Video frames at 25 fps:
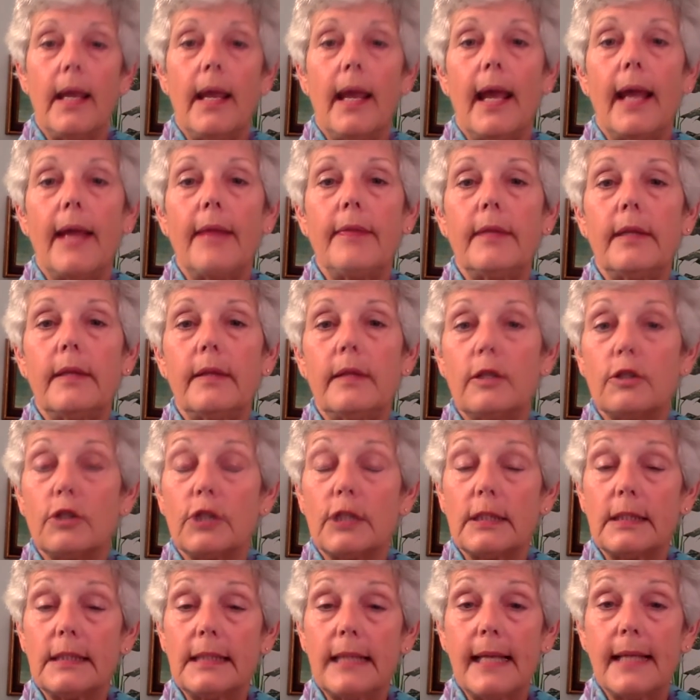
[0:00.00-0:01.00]
And then there's
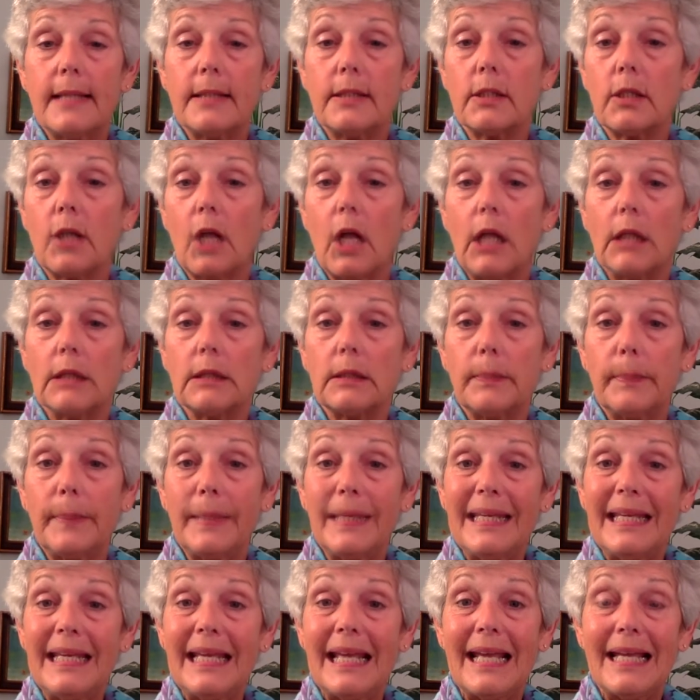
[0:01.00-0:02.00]
a test called
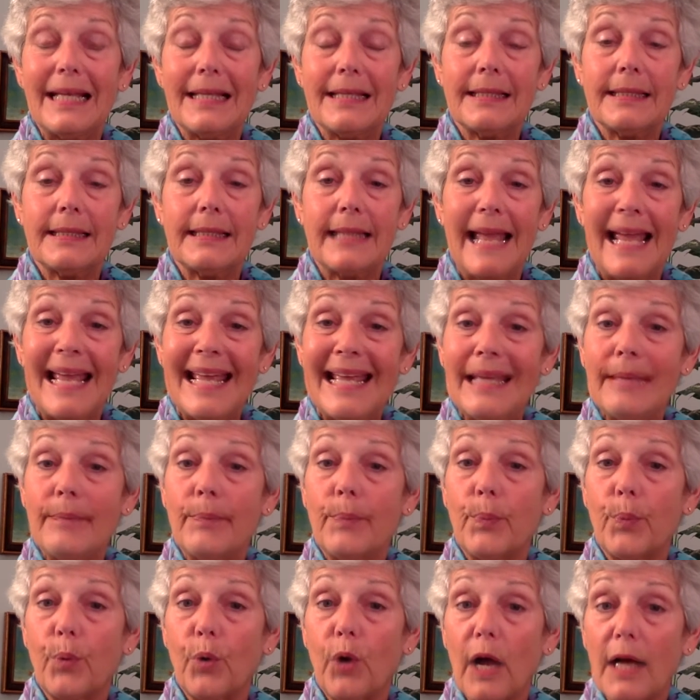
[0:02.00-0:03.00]
PSA,
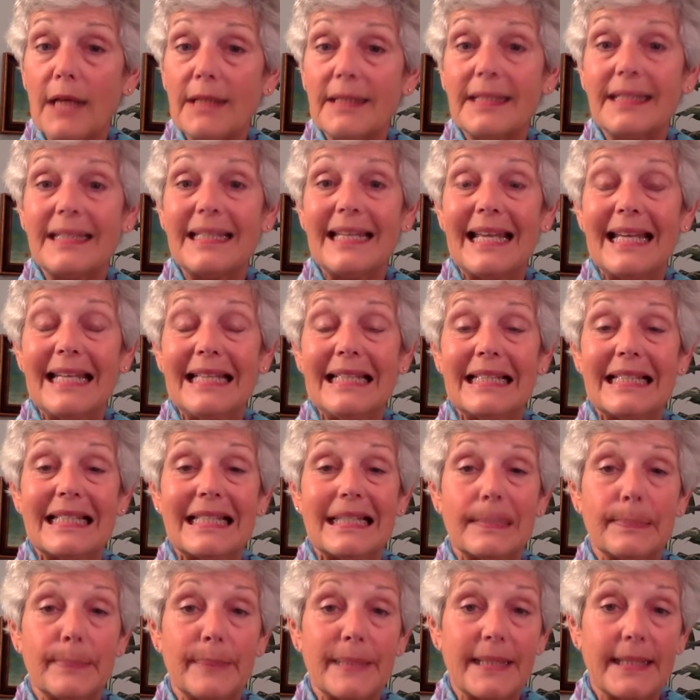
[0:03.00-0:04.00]
prostate
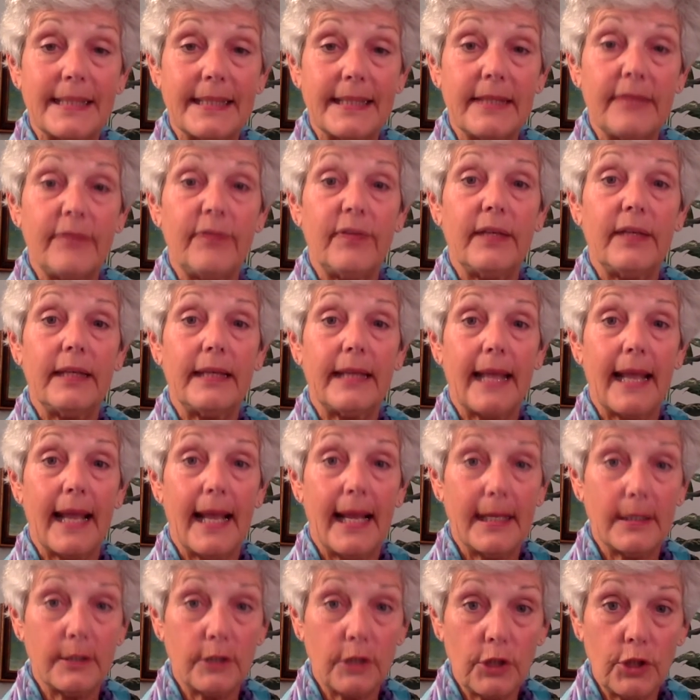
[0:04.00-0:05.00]
specific
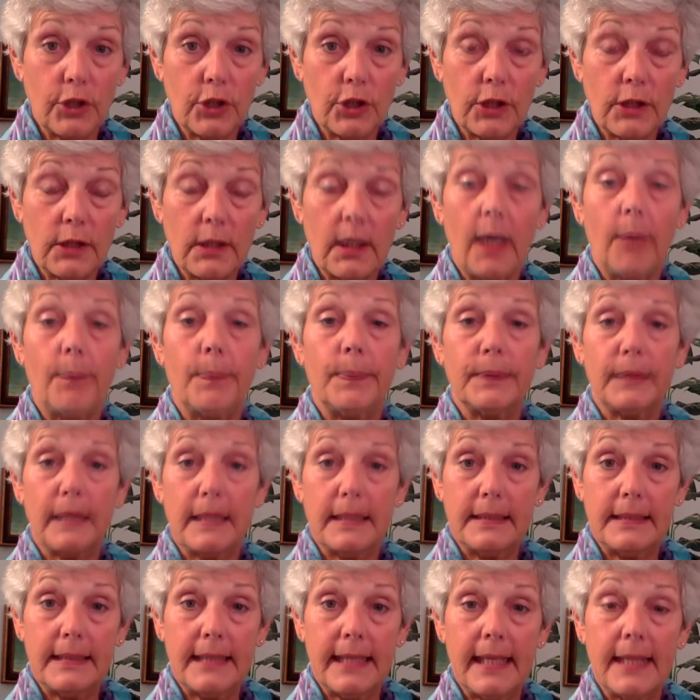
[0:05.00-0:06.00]
antigen, a
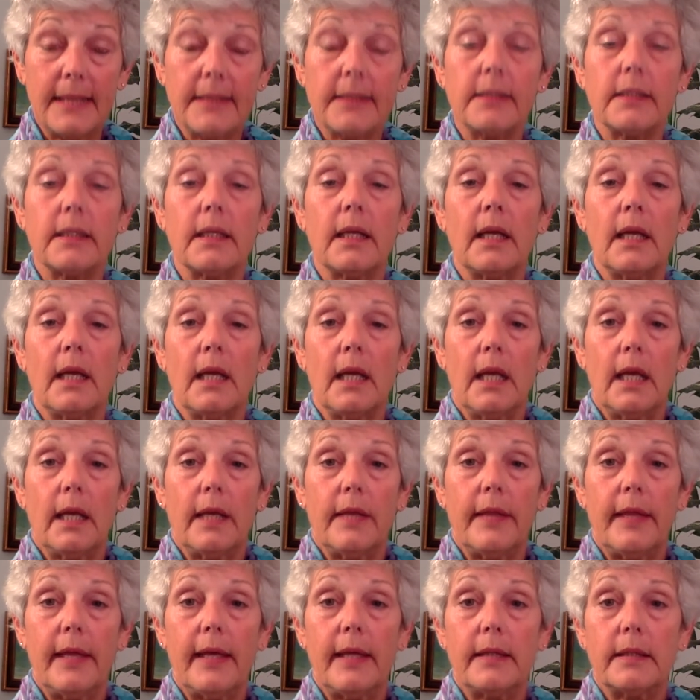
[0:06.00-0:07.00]
blood test
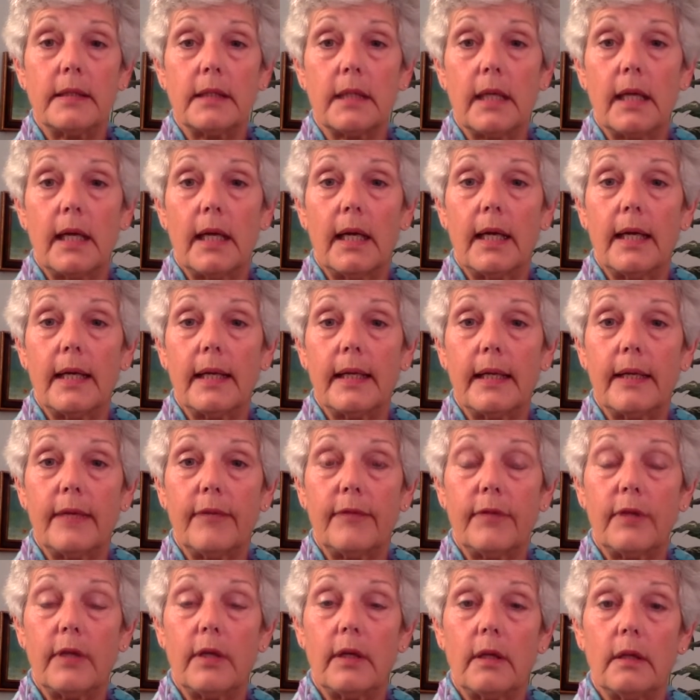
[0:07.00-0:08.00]
that
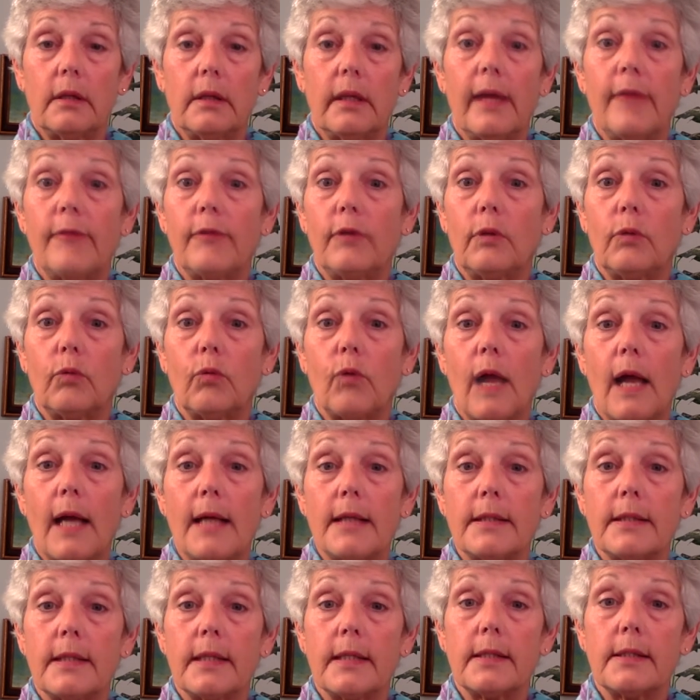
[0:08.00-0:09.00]
if the level
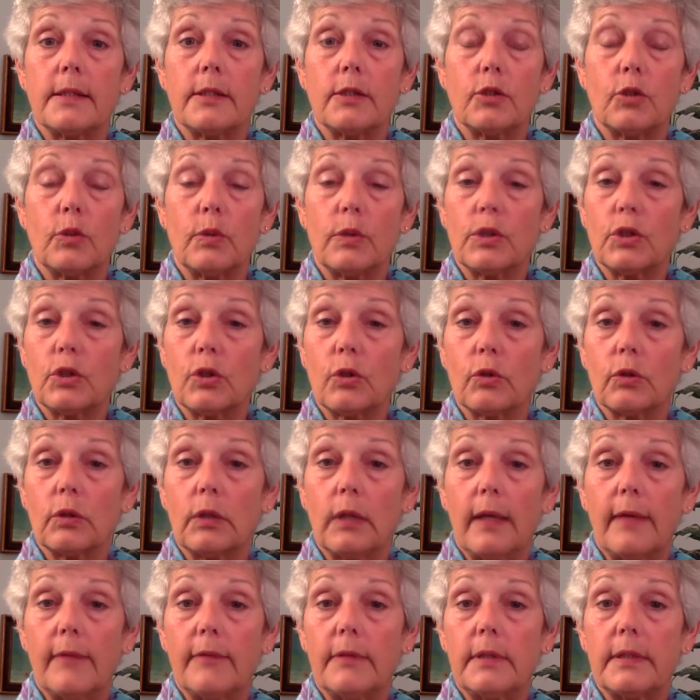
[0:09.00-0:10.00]
rises to a certain
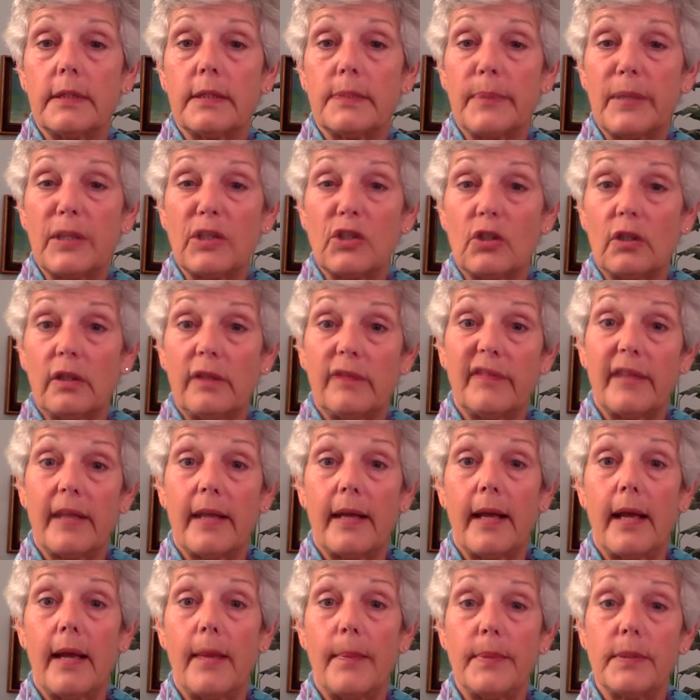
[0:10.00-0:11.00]
level, especially if
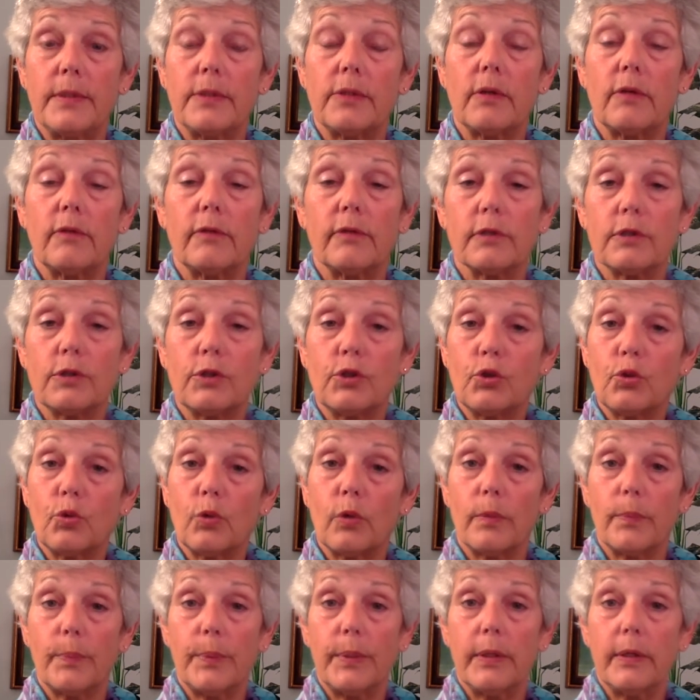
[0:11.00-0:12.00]
that happens over a
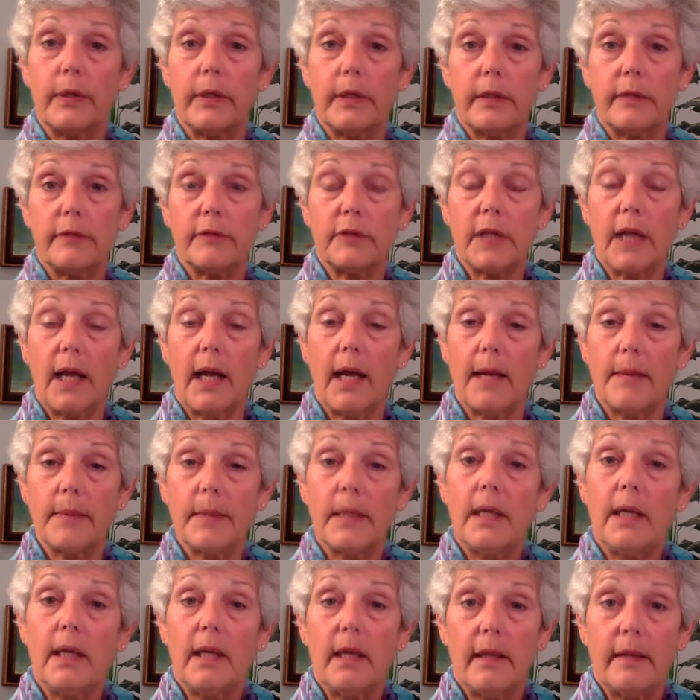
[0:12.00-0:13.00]
short period of
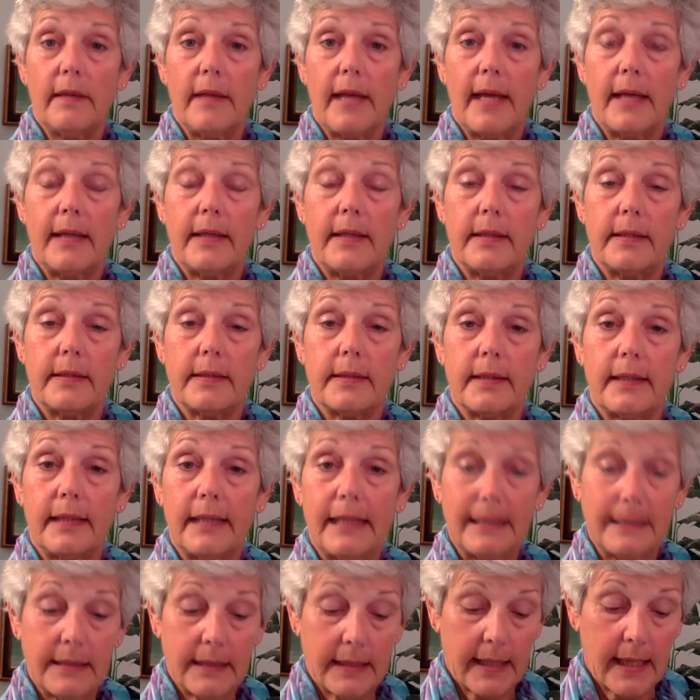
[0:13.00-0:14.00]
time, that is an
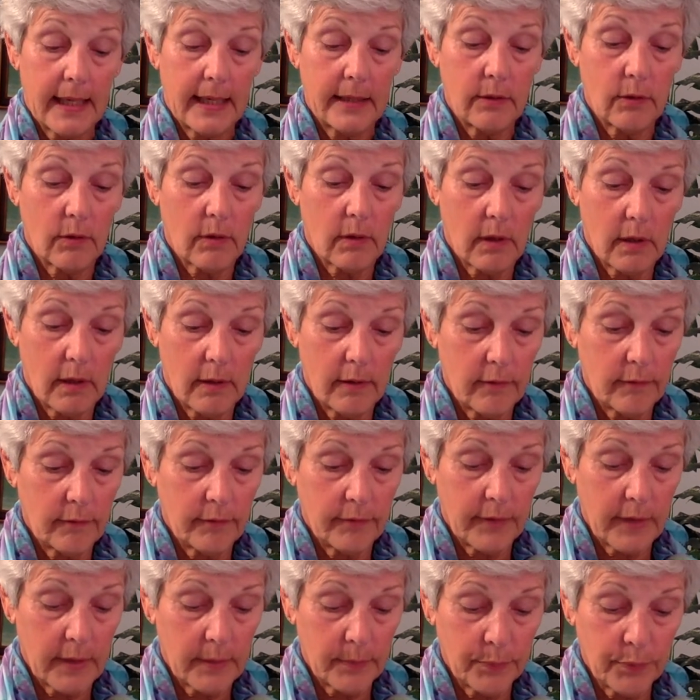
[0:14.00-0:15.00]
indicator
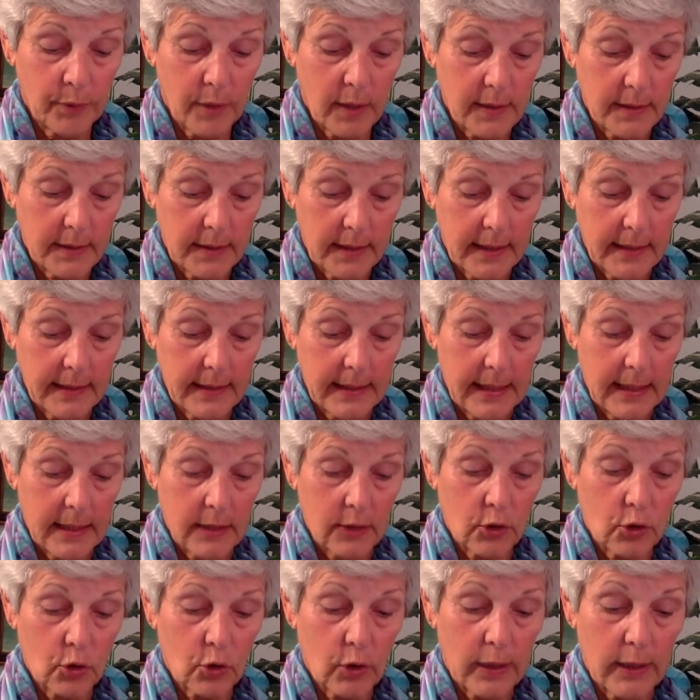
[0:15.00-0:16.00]
of prostate
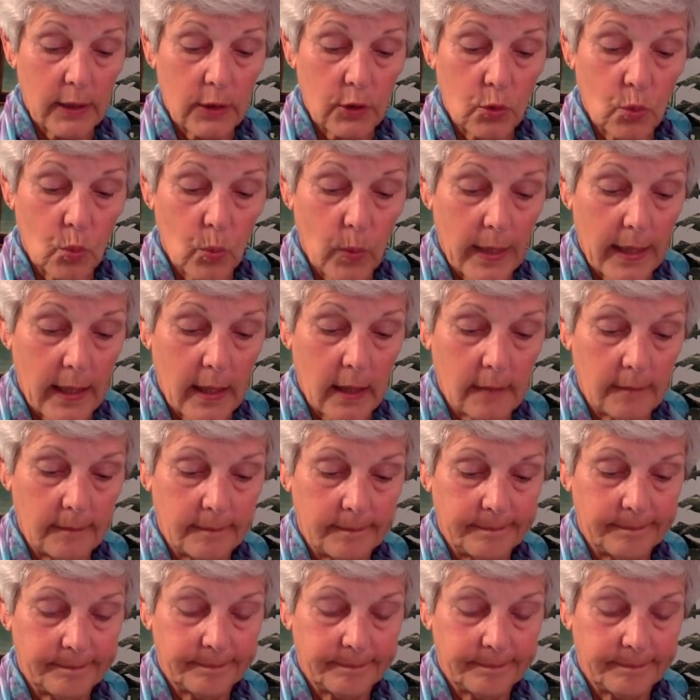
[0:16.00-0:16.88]
cancer as well.